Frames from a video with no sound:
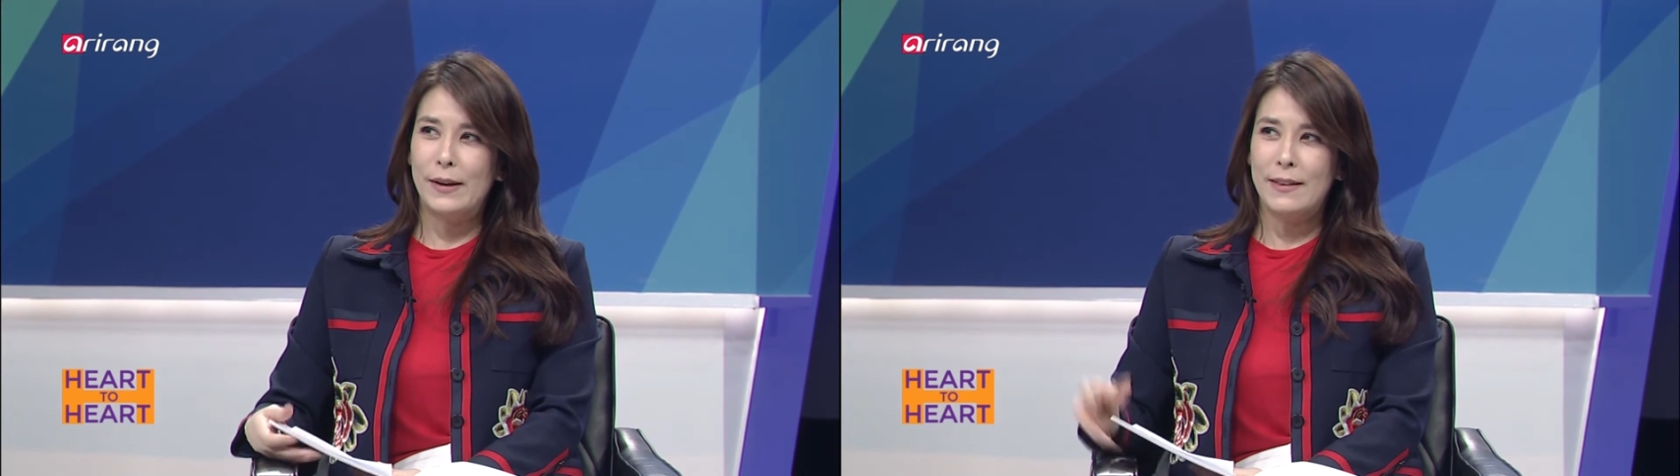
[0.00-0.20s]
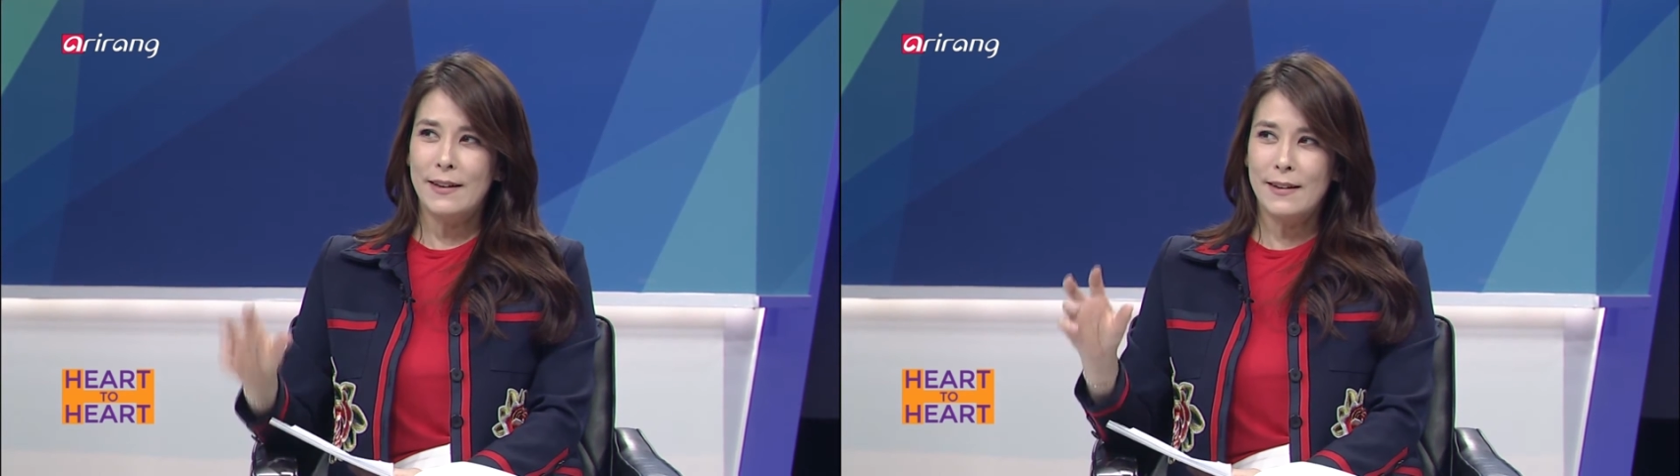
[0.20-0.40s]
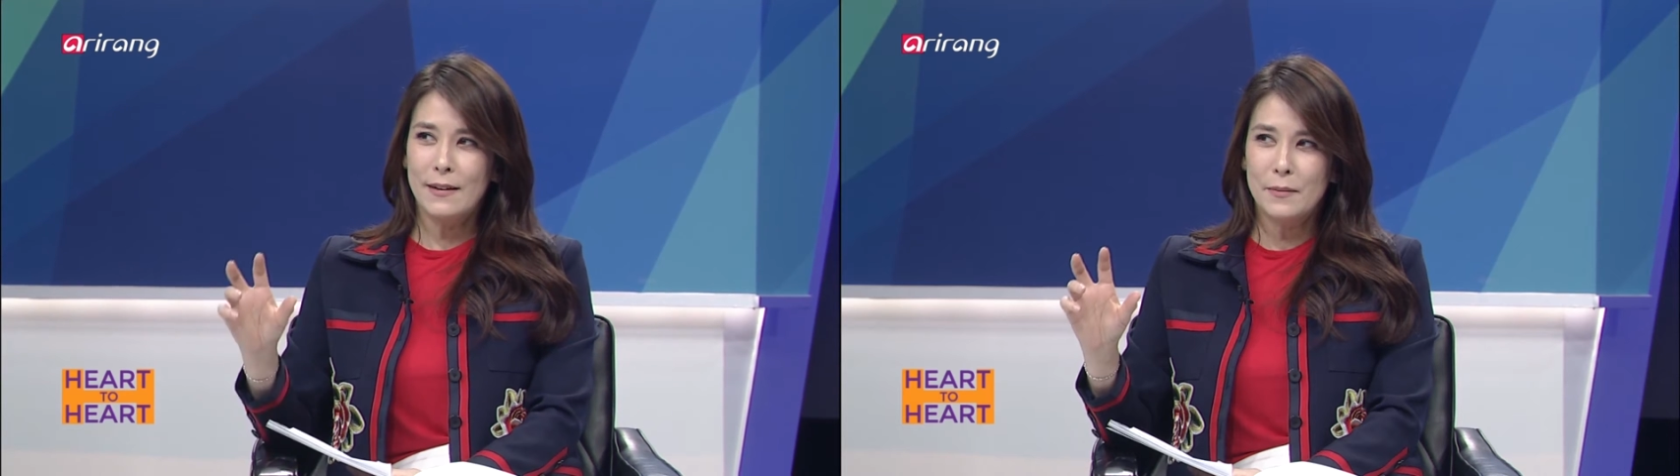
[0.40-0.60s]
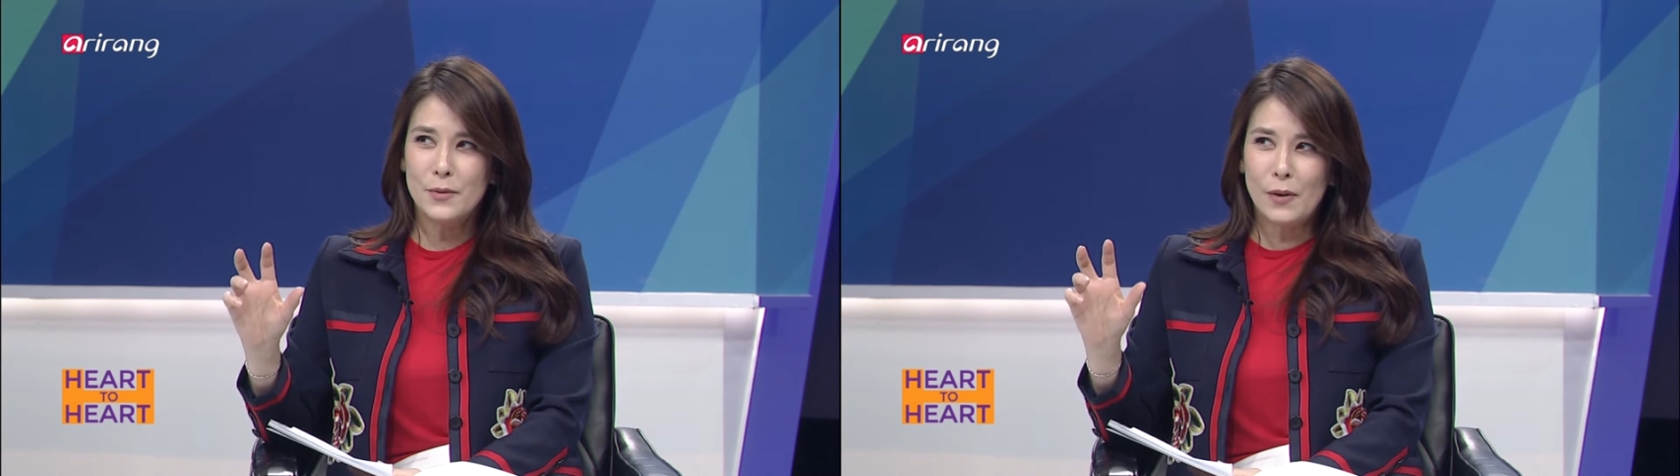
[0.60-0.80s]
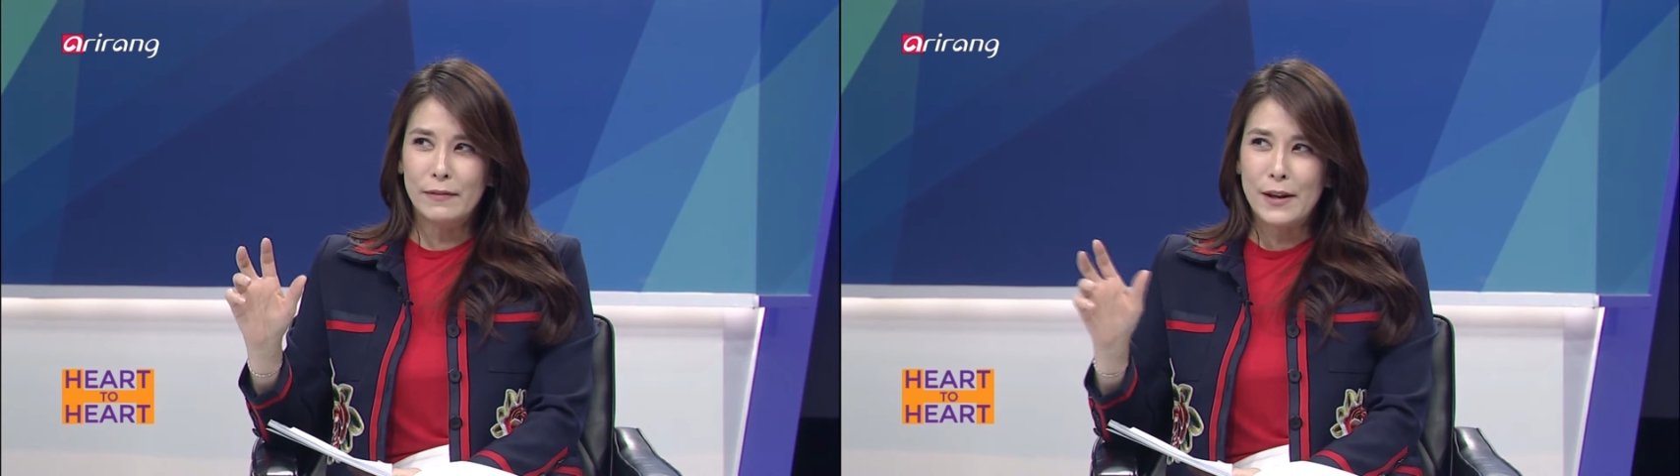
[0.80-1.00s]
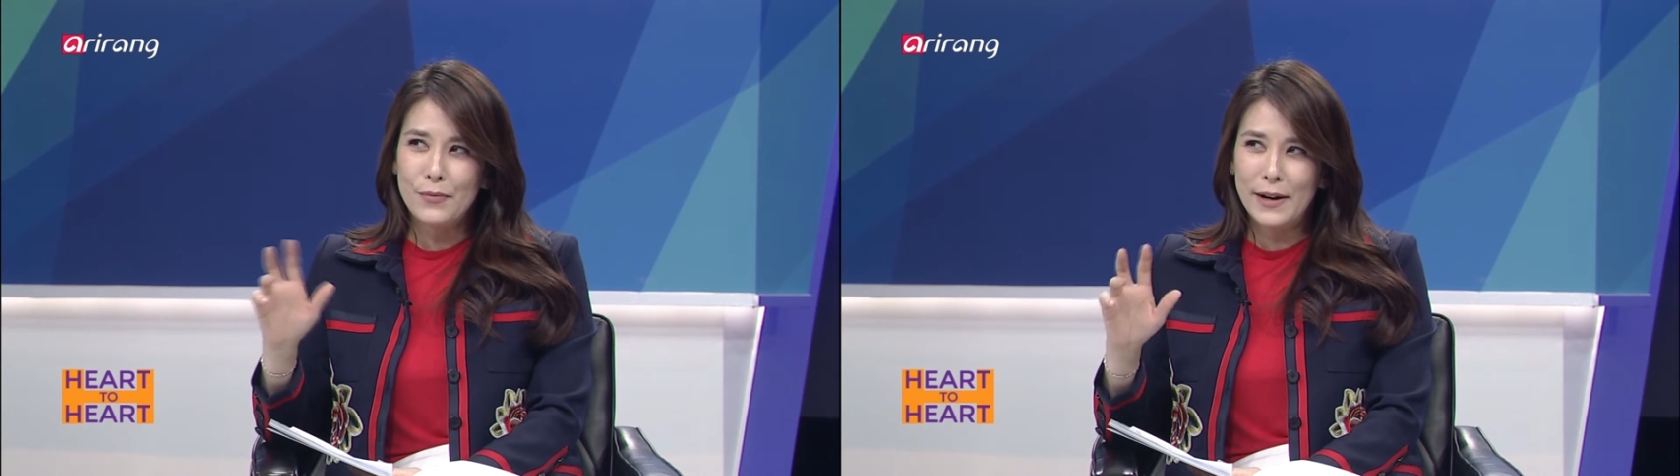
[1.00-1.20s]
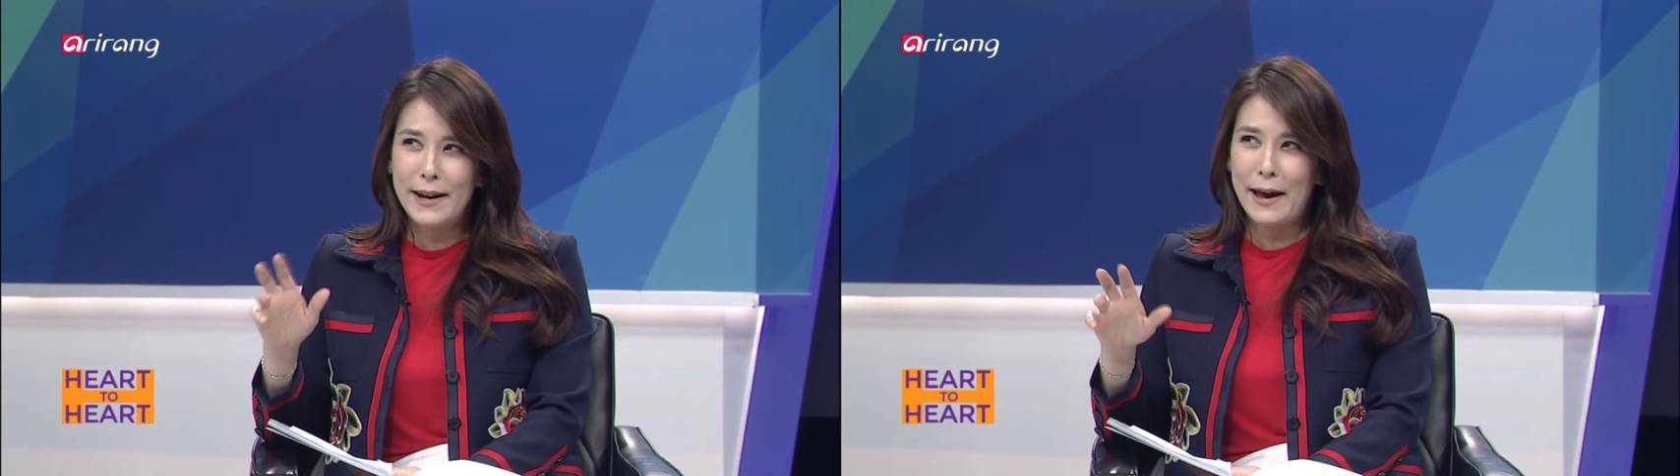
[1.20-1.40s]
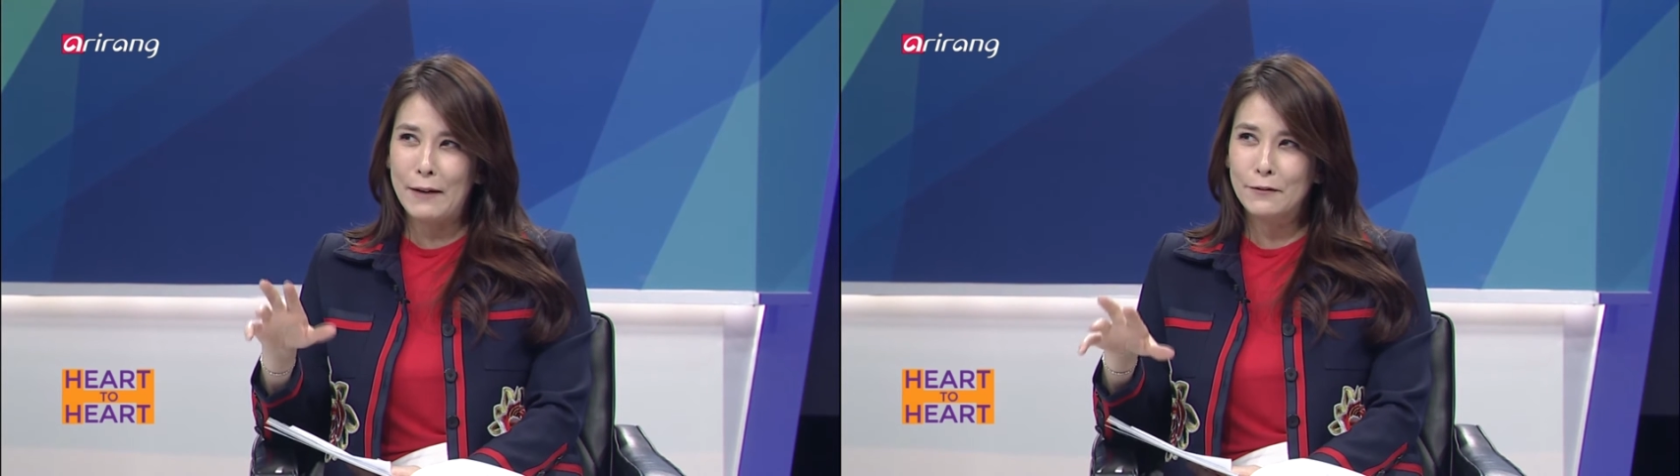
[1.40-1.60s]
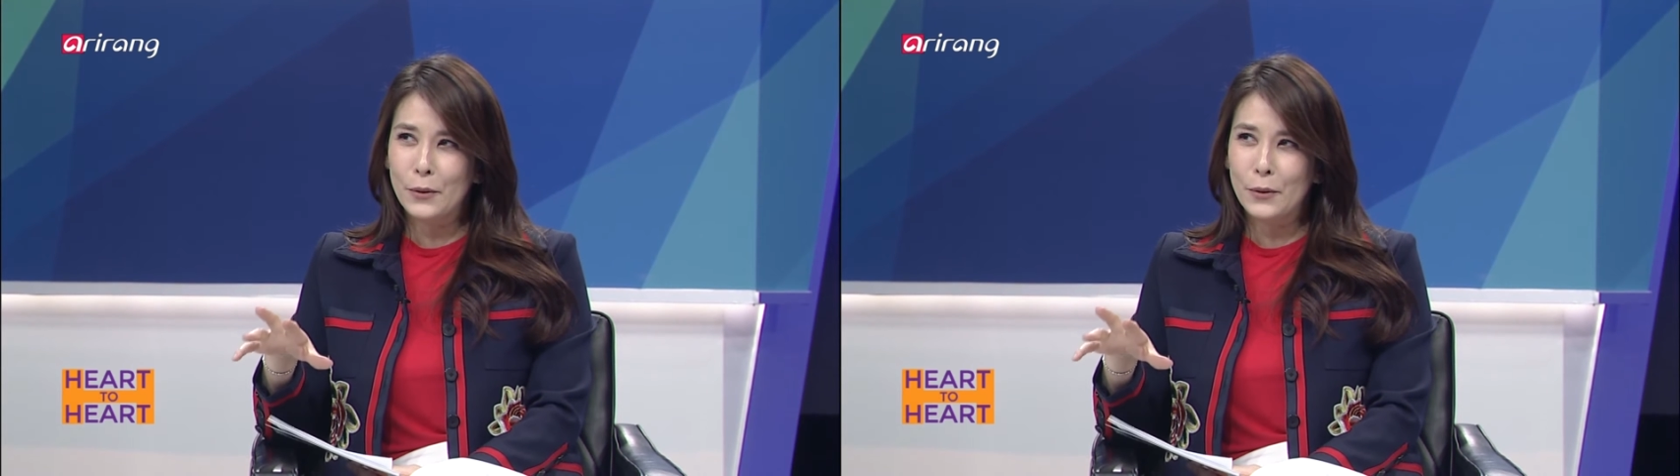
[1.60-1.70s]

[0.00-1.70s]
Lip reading: I think it was roughly 3.5,